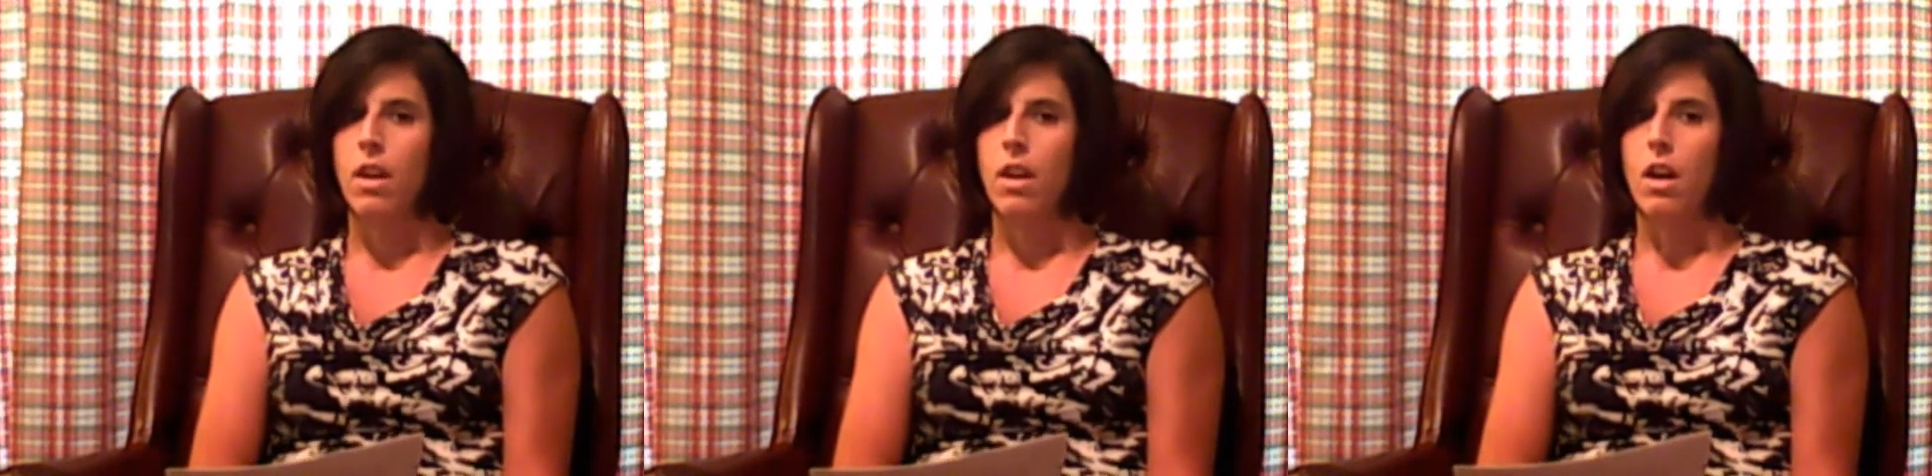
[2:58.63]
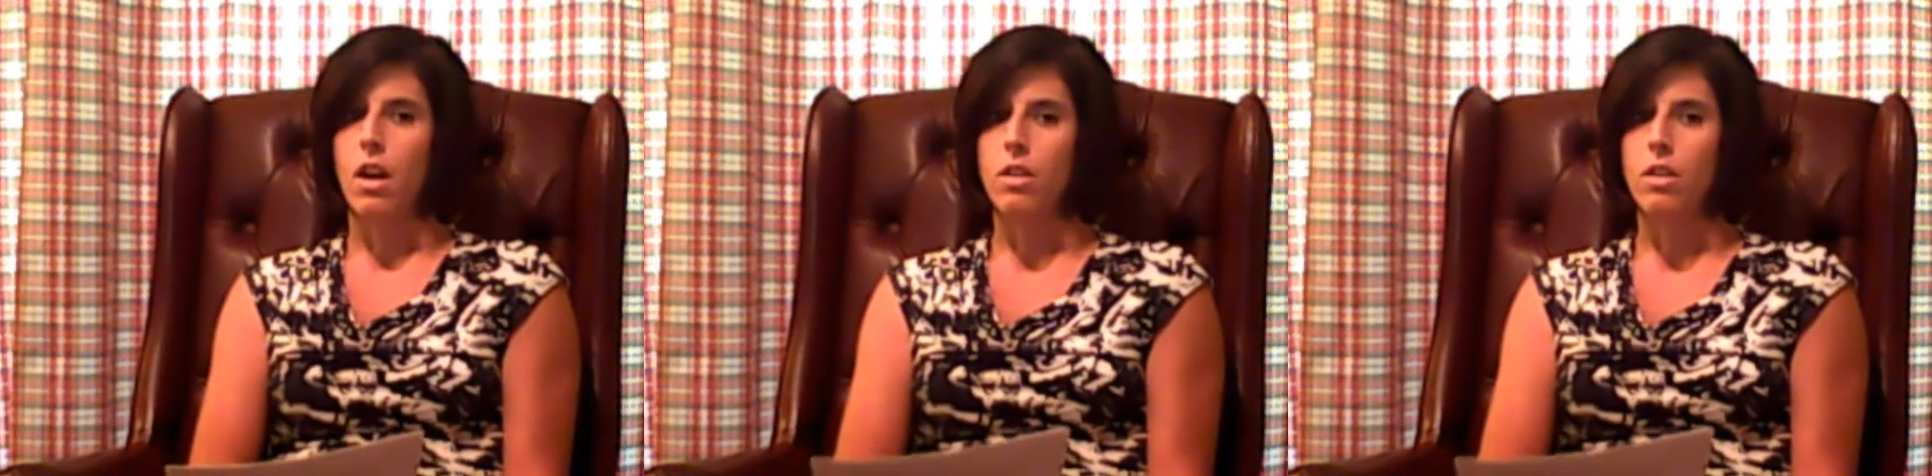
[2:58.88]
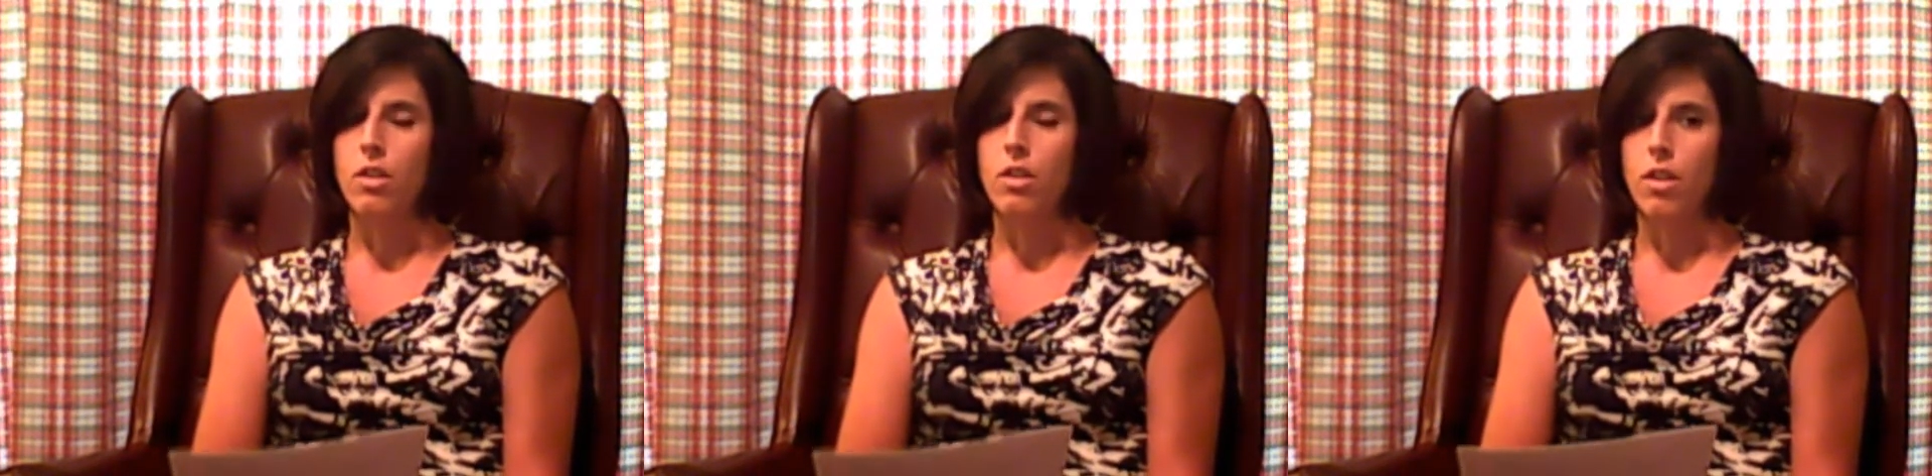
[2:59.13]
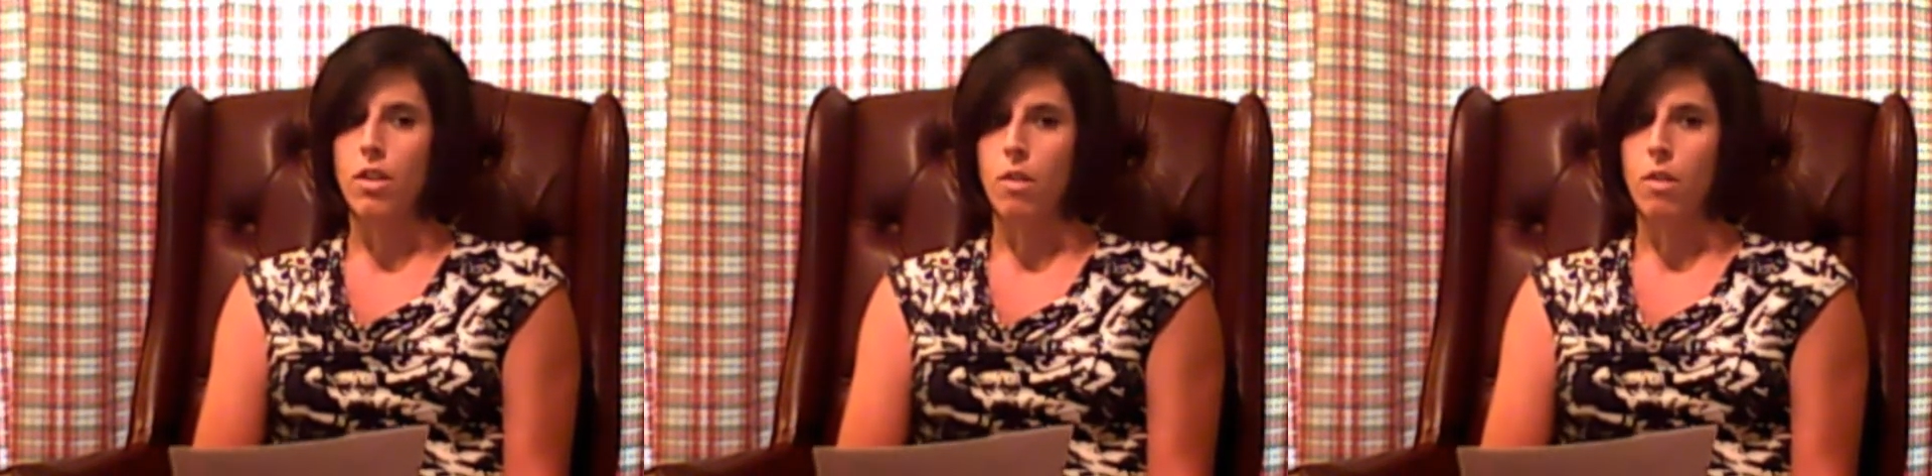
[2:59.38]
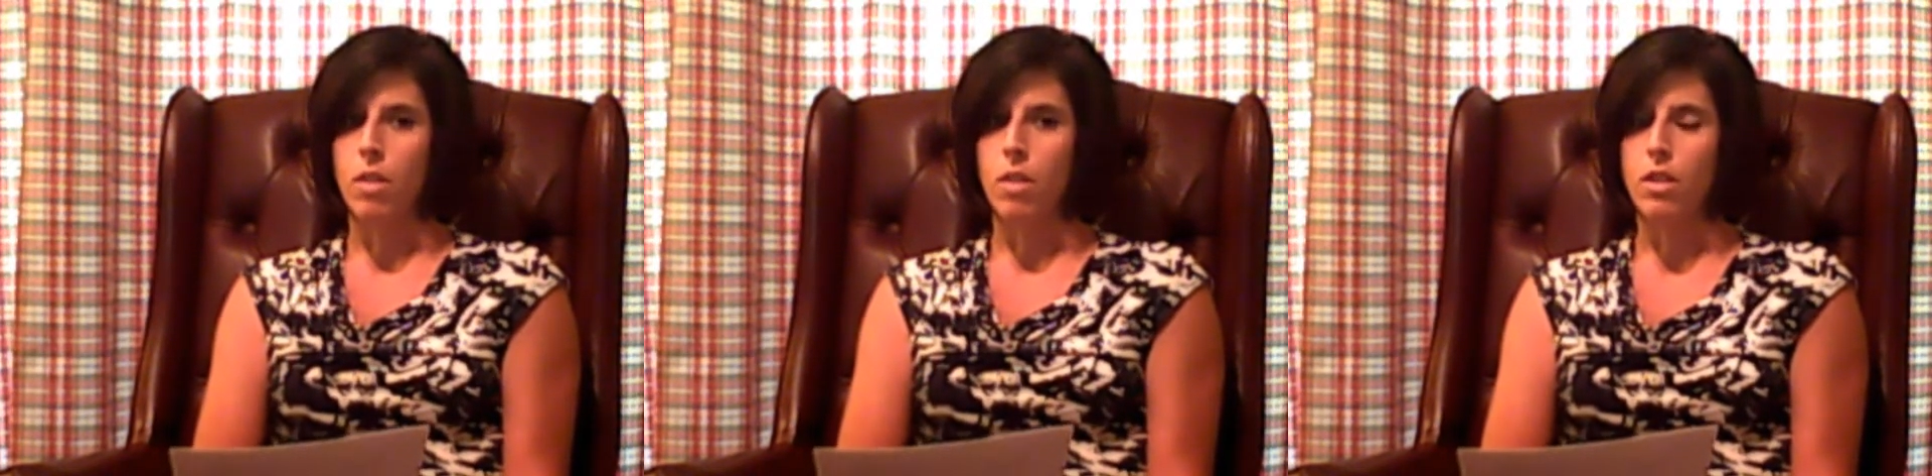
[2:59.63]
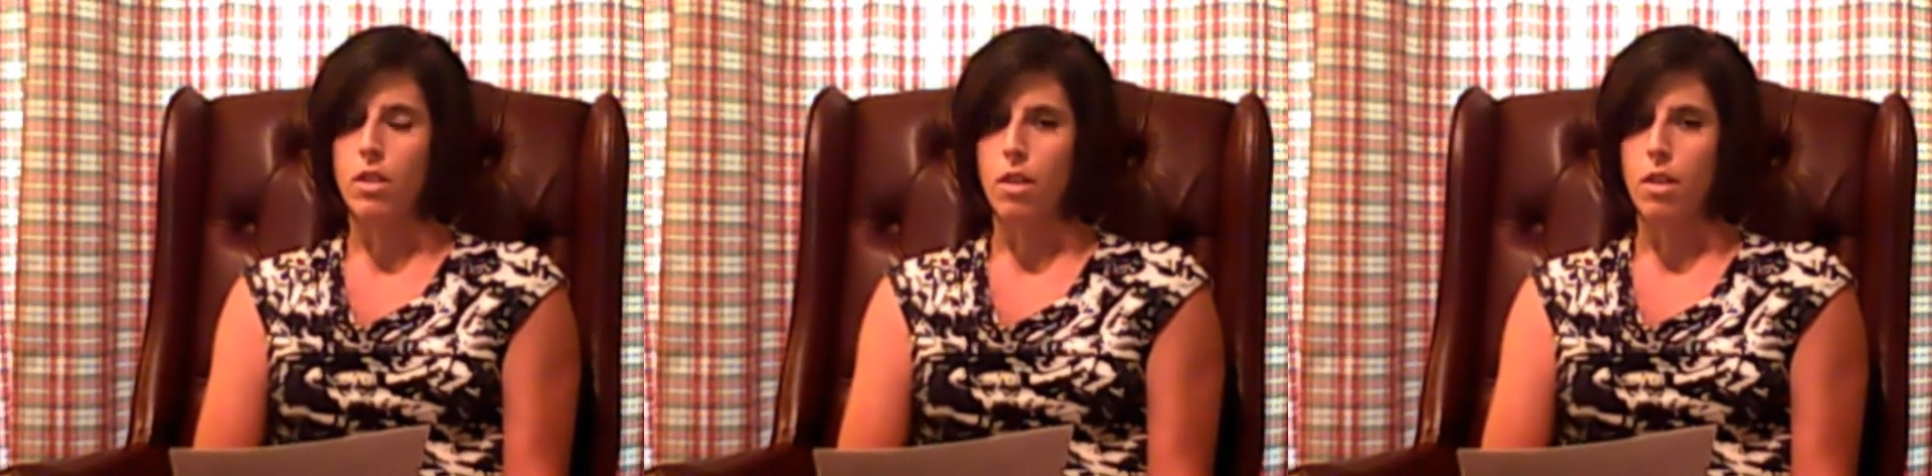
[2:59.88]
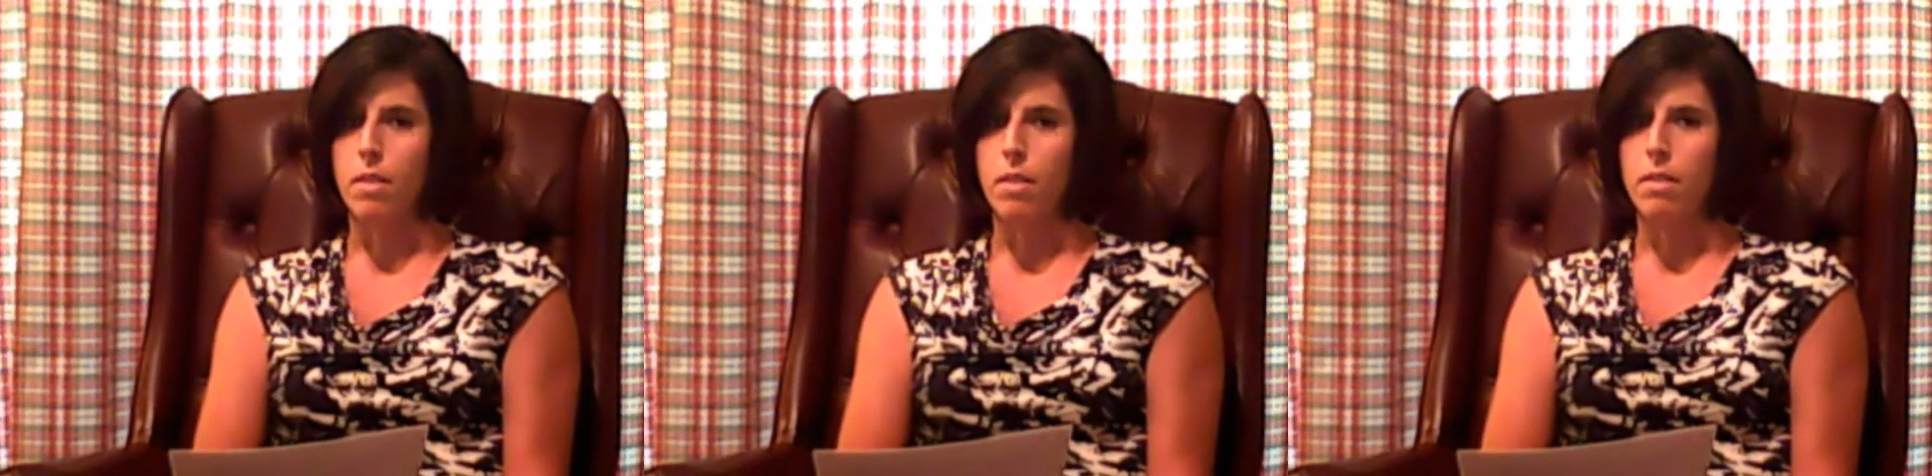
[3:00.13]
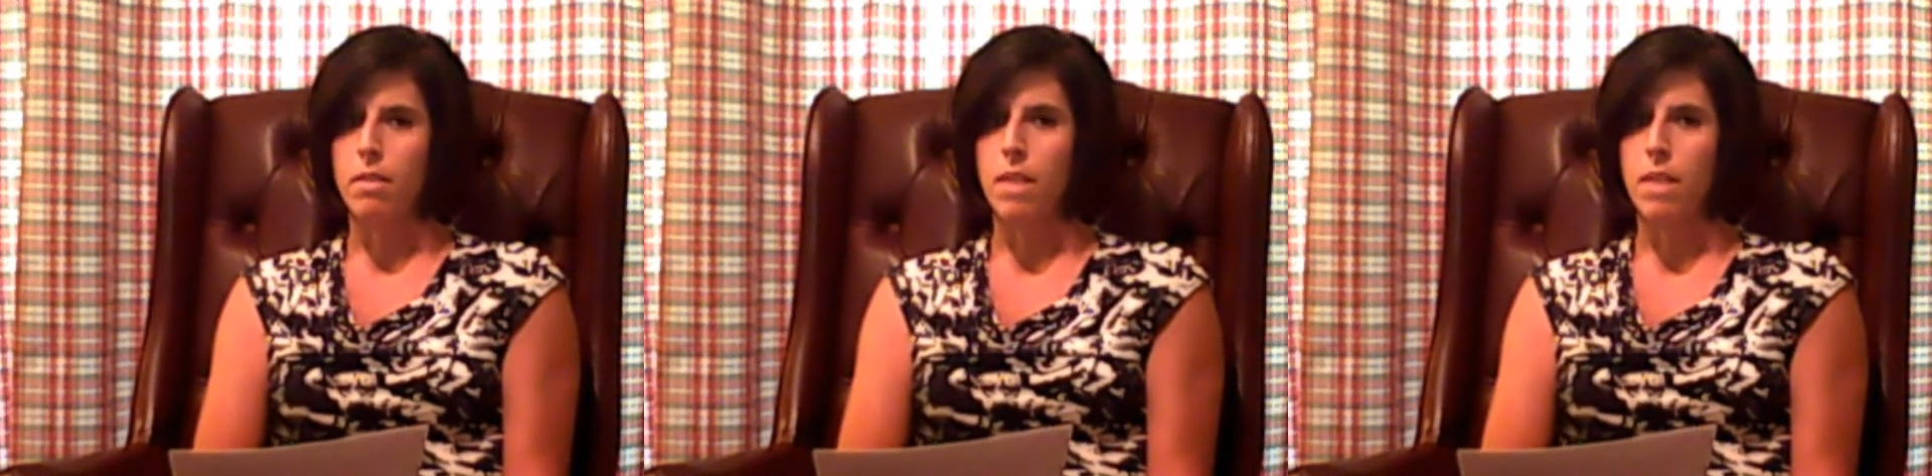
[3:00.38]
Also, you're going to want to talk about
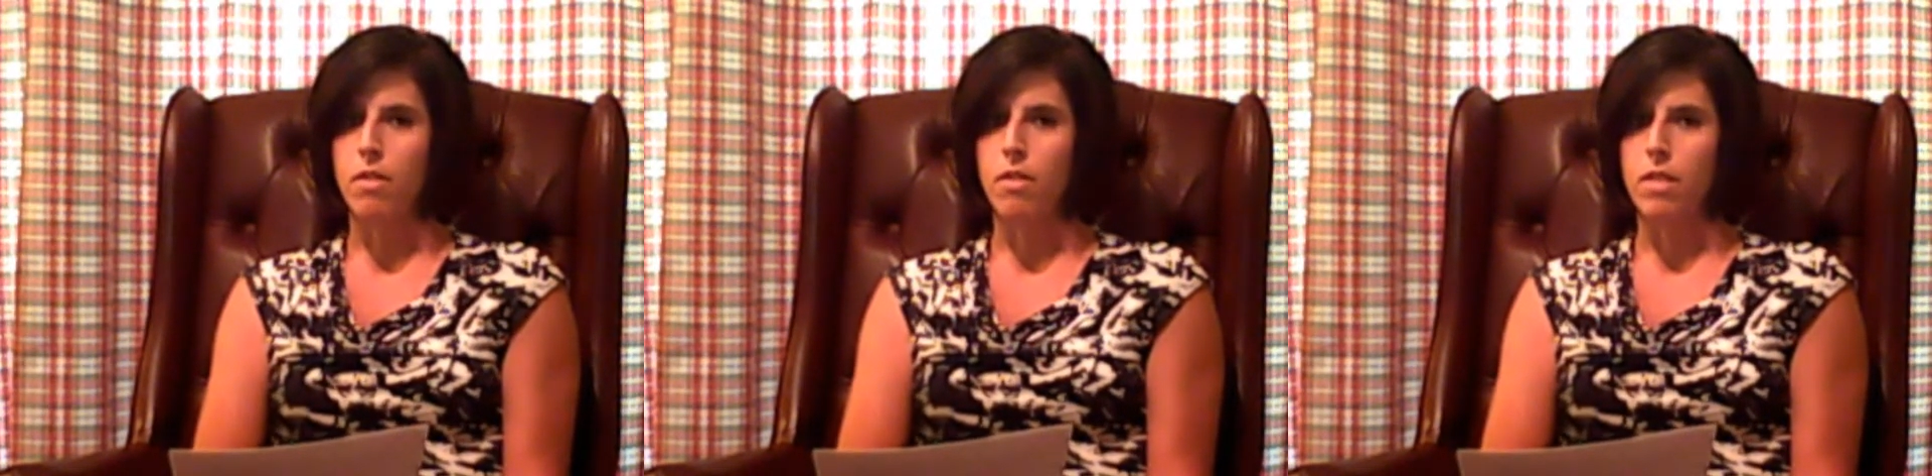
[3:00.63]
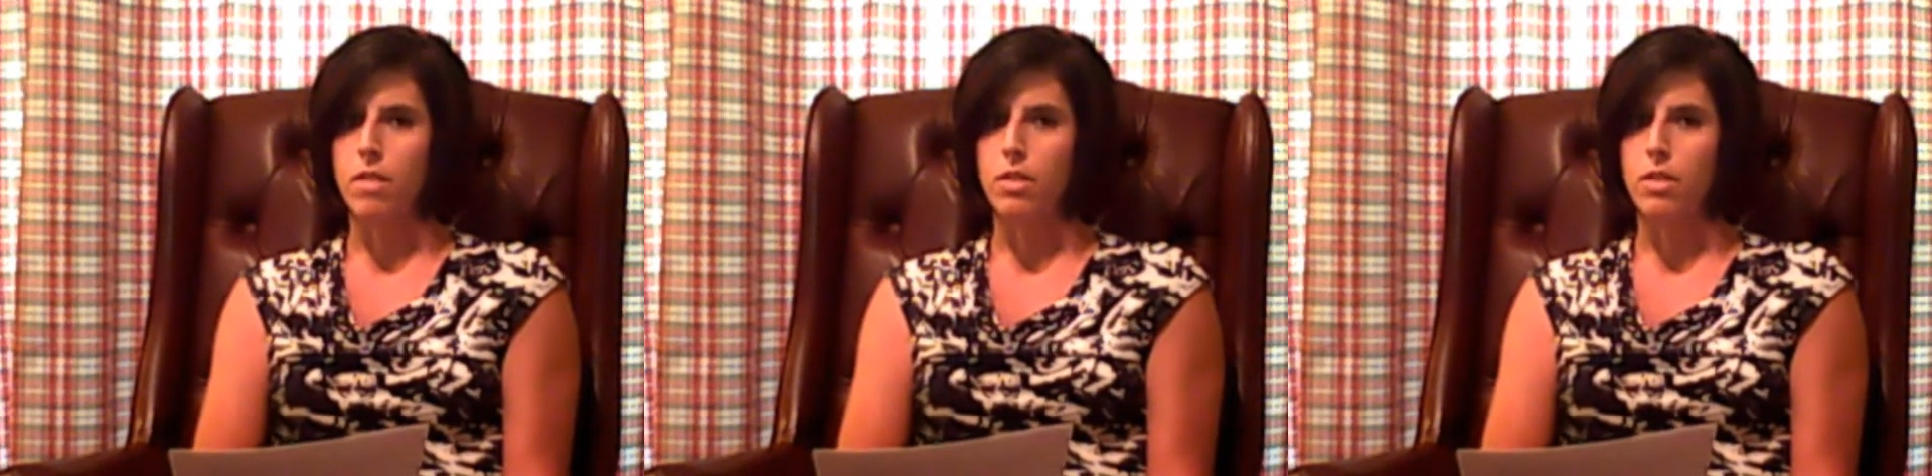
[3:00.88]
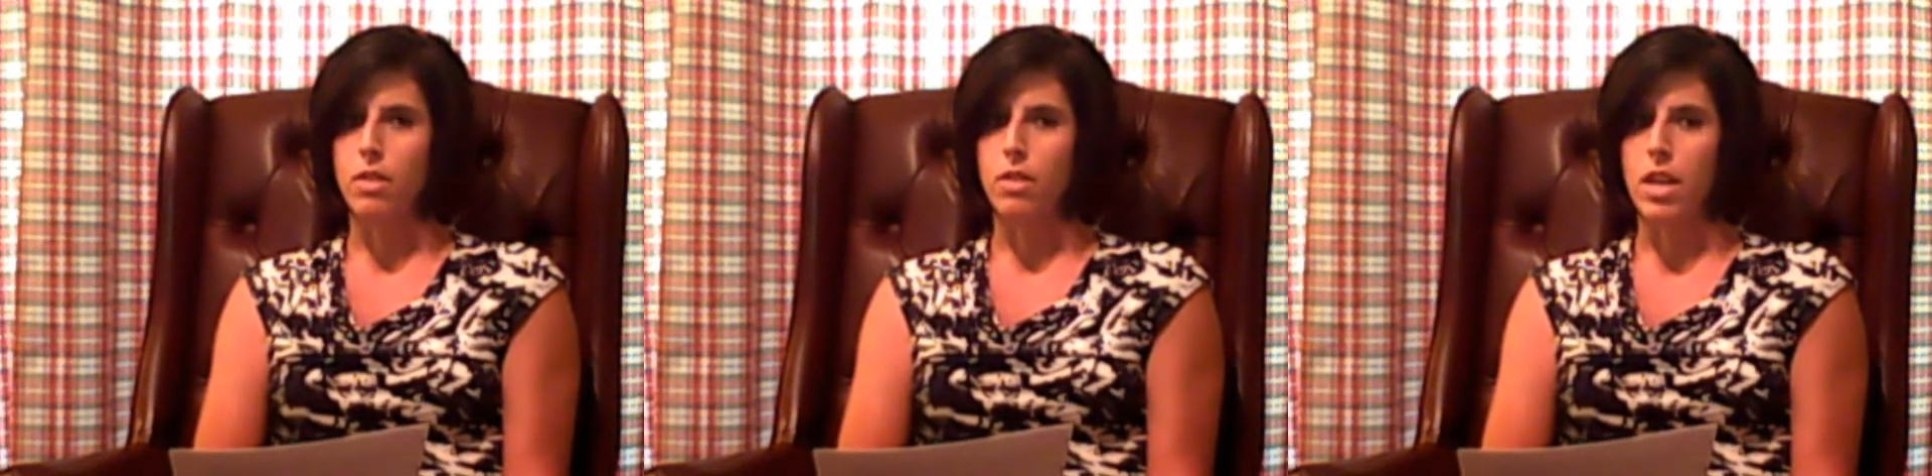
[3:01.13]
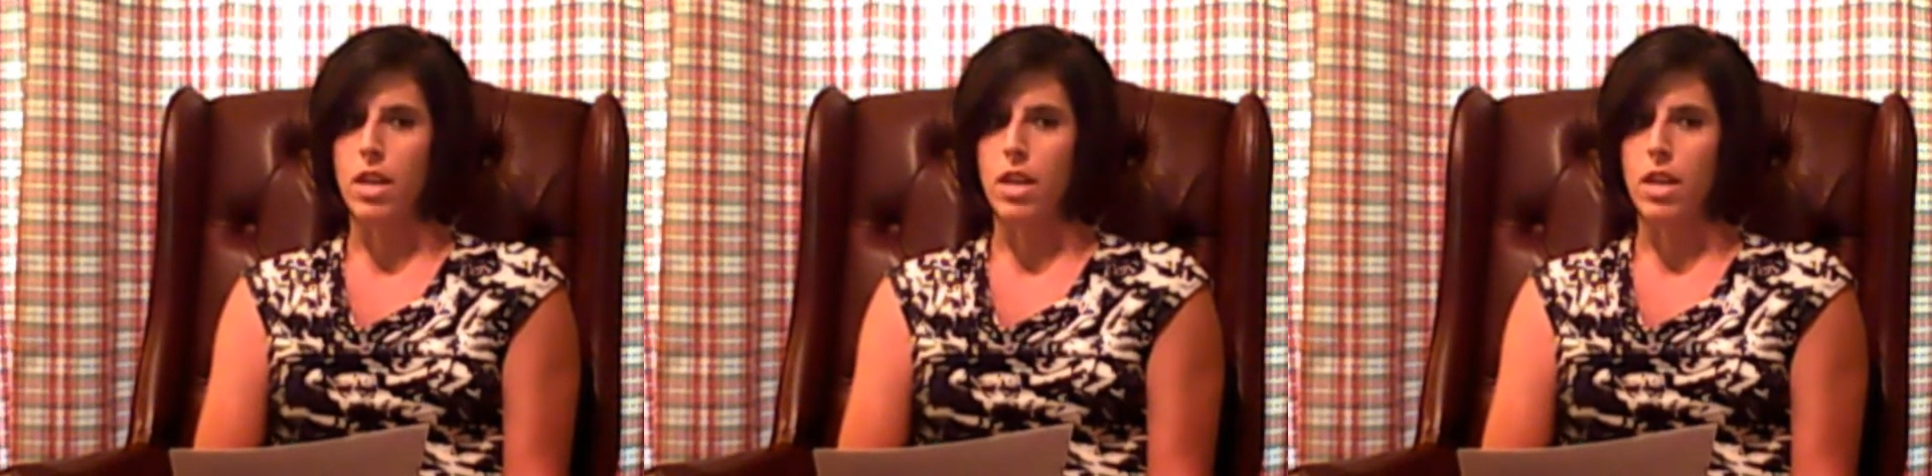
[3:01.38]
the medical history.